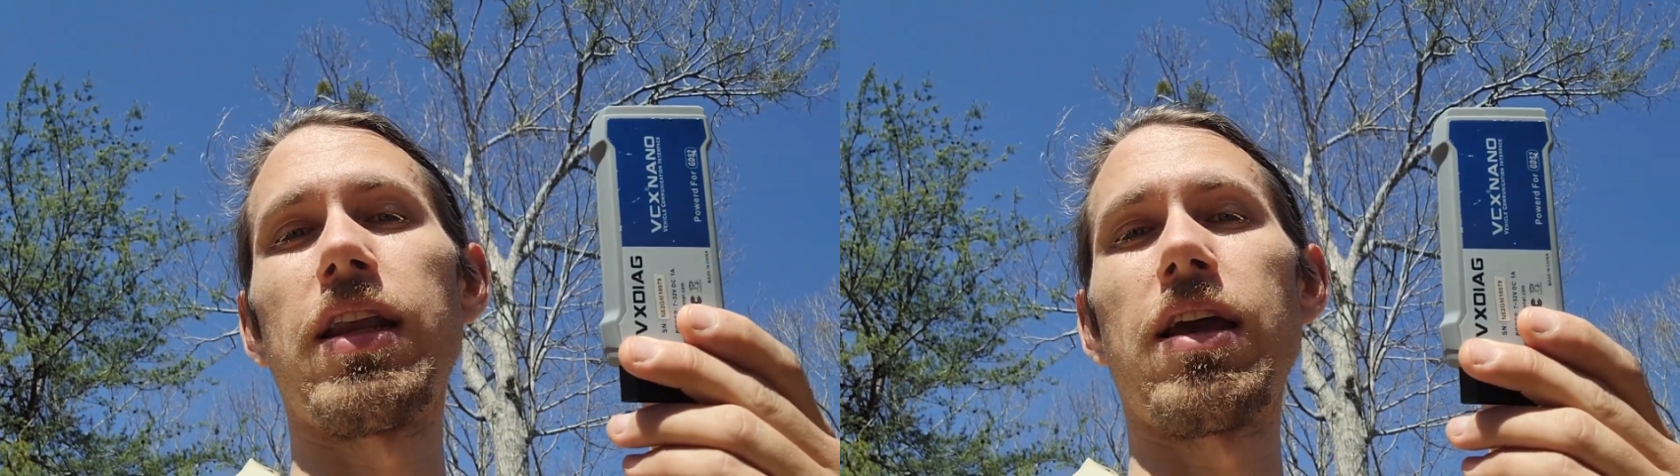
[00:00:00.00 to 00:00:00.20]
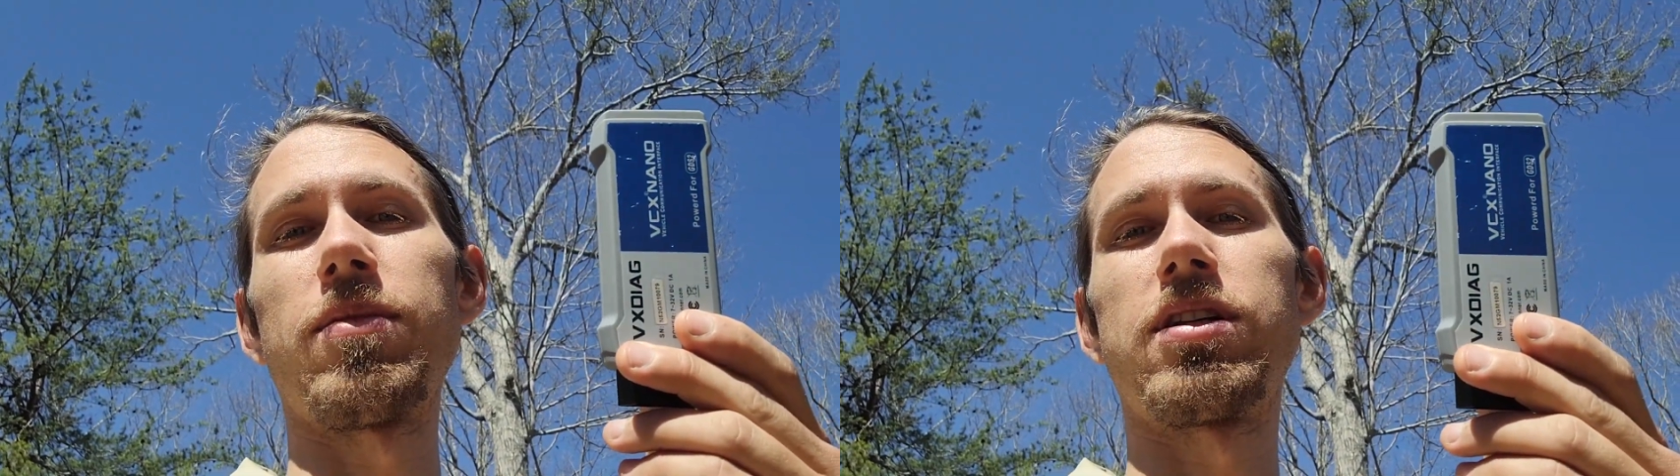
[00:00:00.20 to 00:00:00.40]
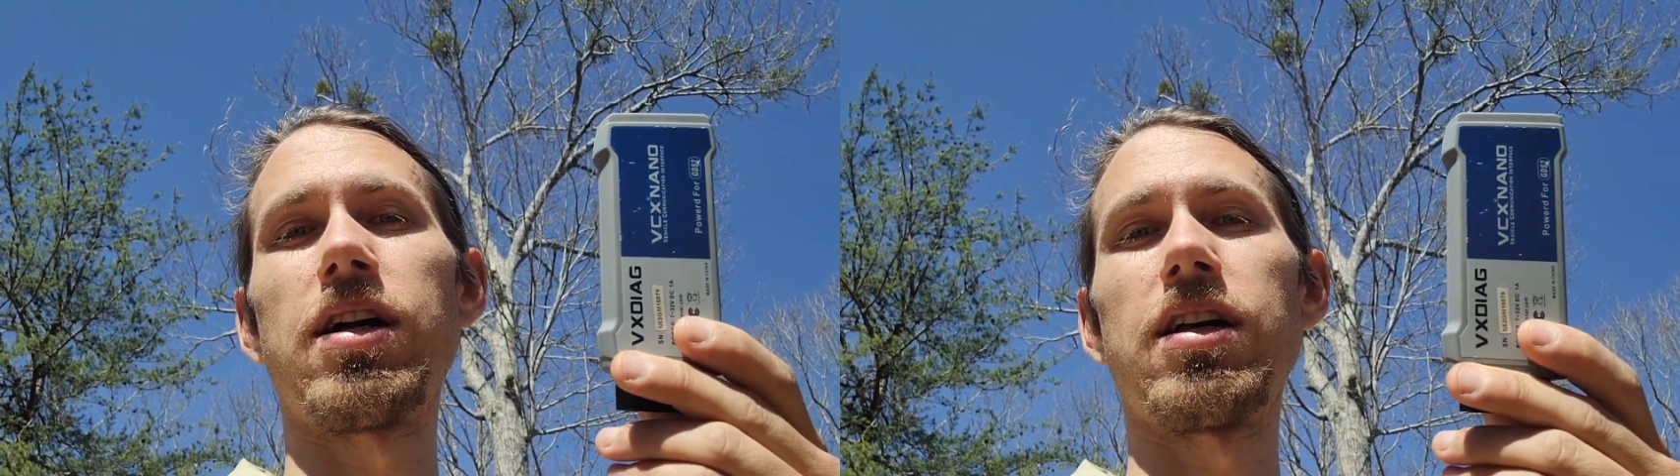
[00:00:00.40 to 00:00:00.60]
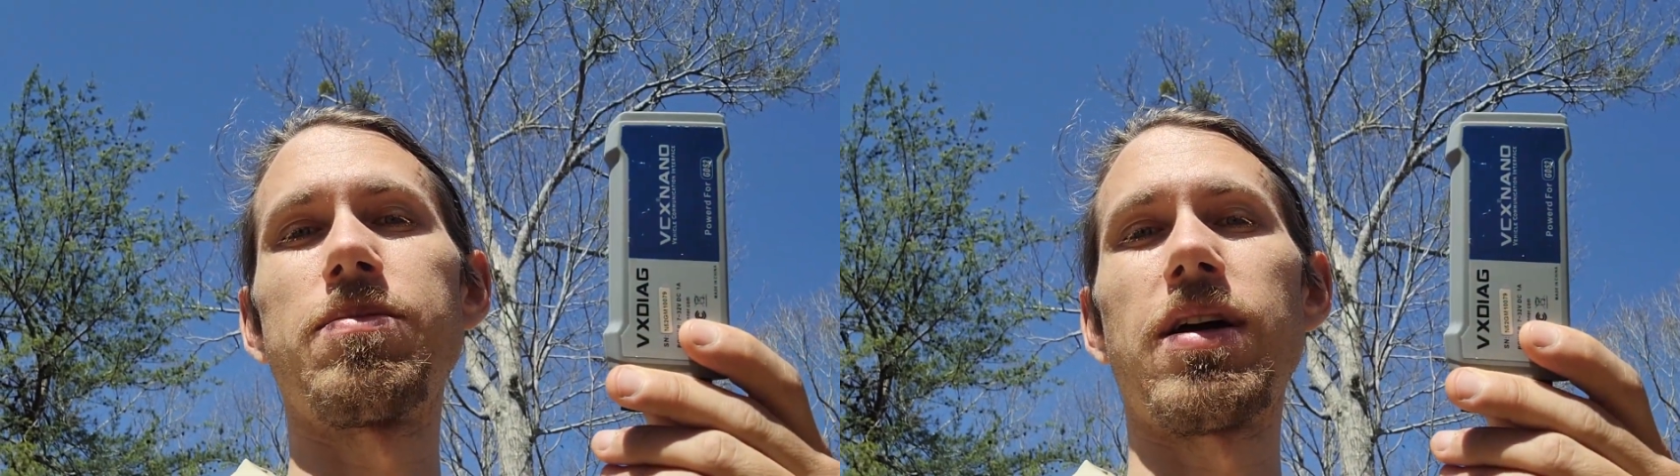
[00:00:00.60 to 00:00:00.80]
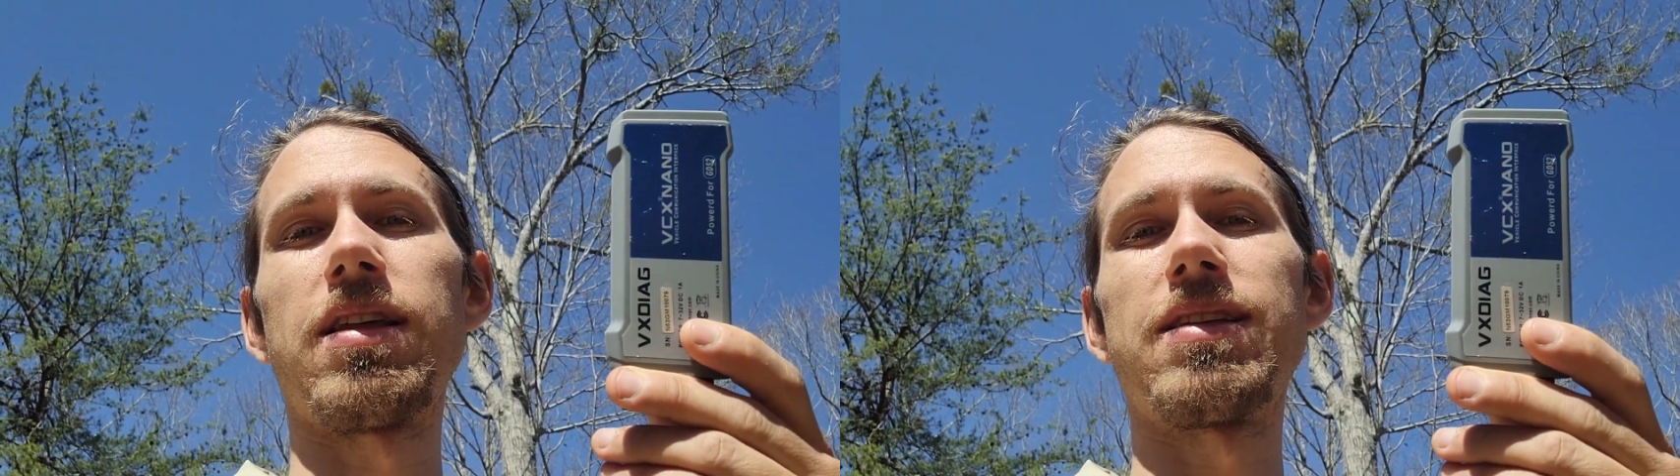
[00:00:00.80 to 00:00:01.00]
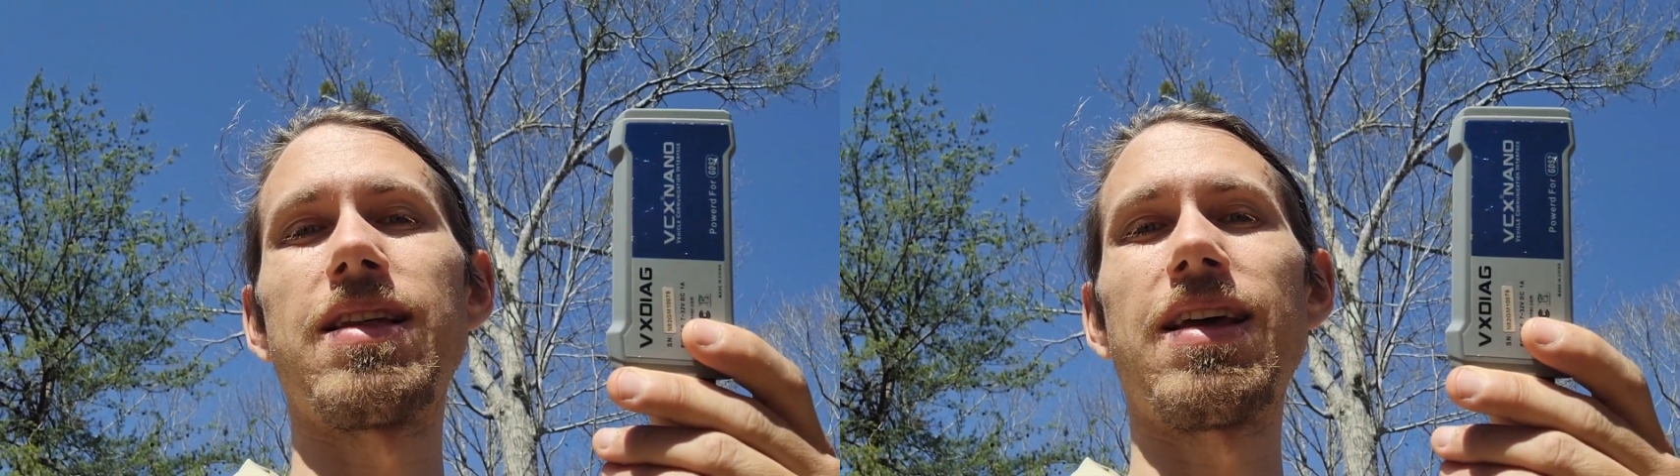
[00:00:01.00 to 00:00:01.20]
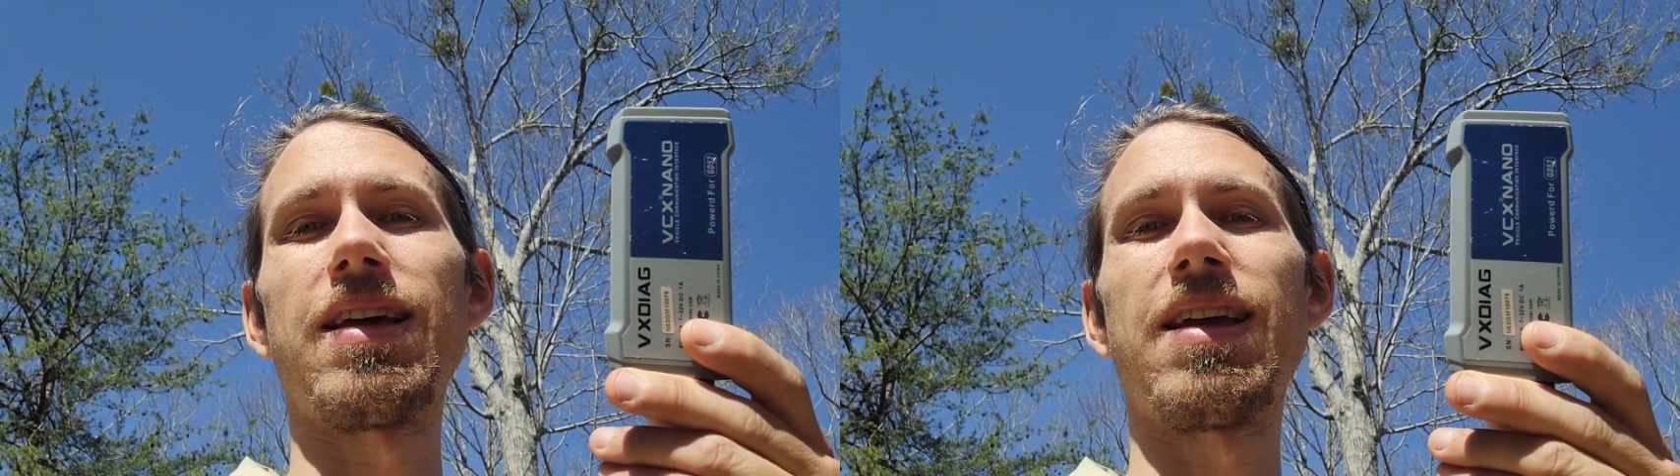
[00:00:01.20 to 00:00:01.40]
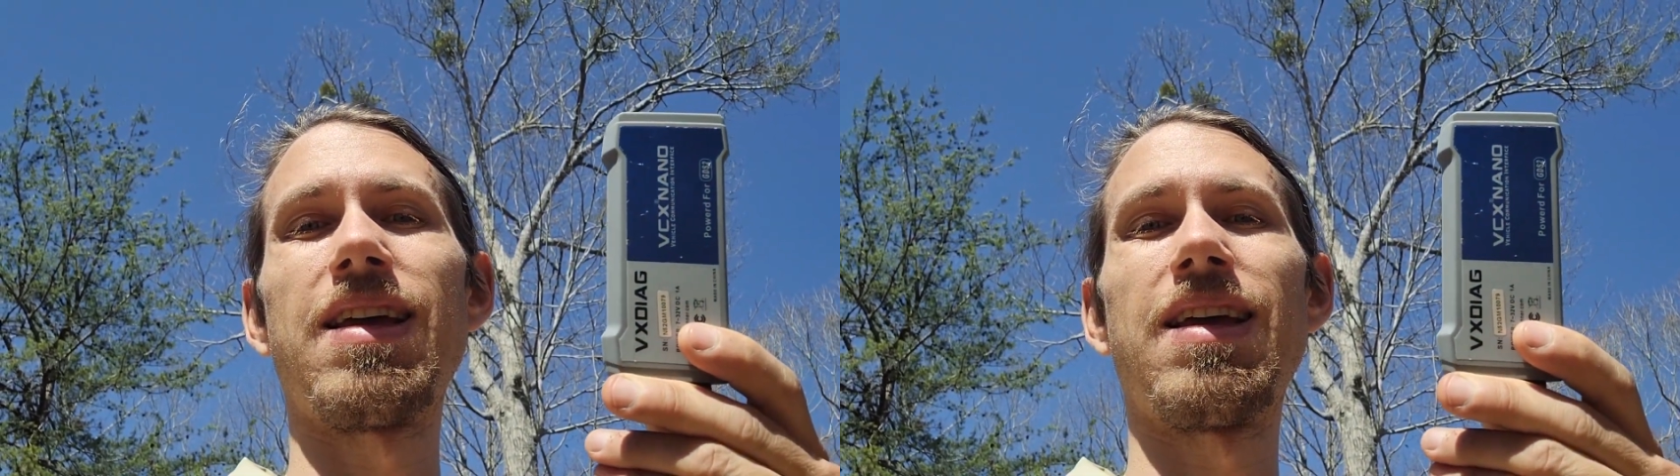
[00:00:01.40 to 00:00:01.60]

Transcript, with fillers: damage caused by this thing.